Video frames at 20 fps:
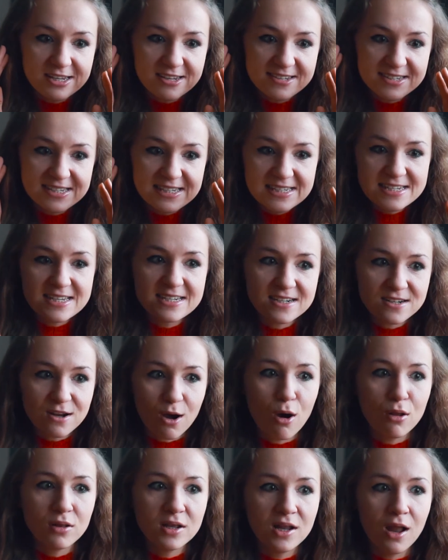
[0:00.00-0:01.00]
Sitting
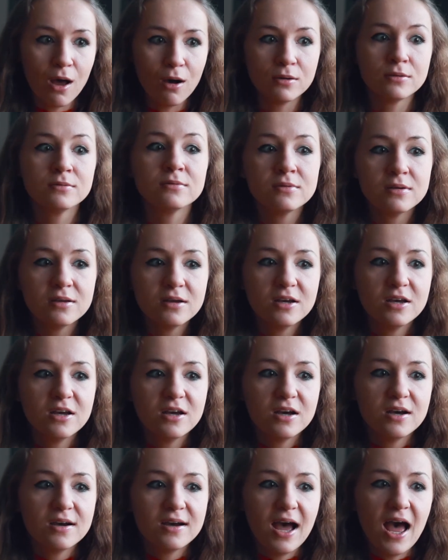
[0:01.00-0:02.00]
all alone,
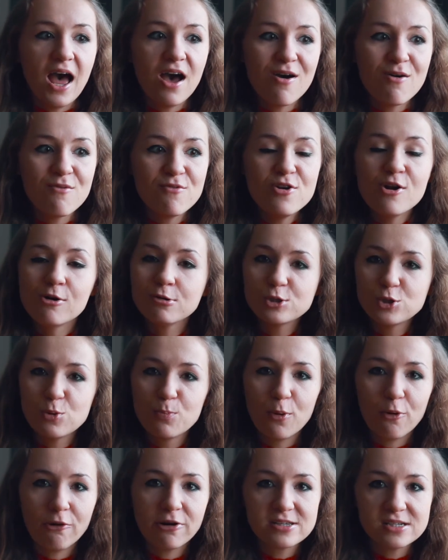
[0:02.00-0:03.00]
have no
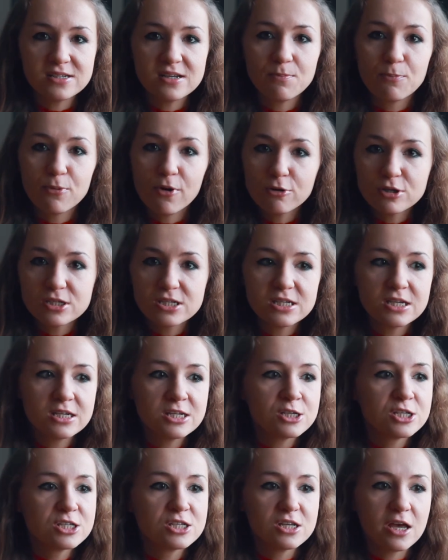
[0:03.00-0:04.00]
support in the
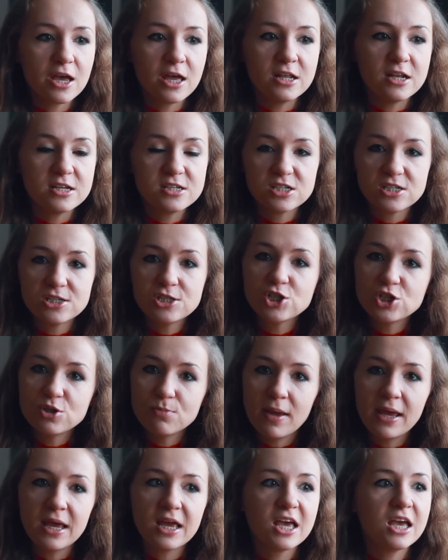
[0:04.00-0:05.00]
process, in the decision
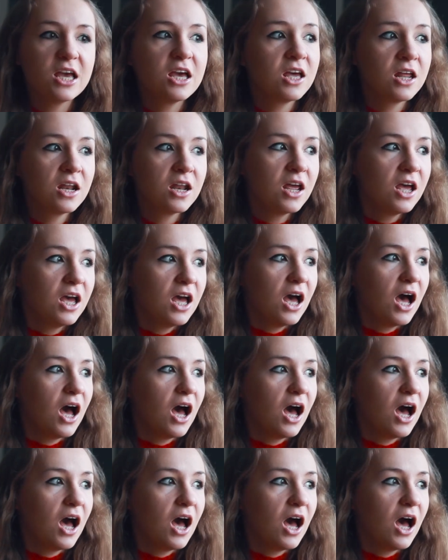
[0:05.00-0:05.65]
making,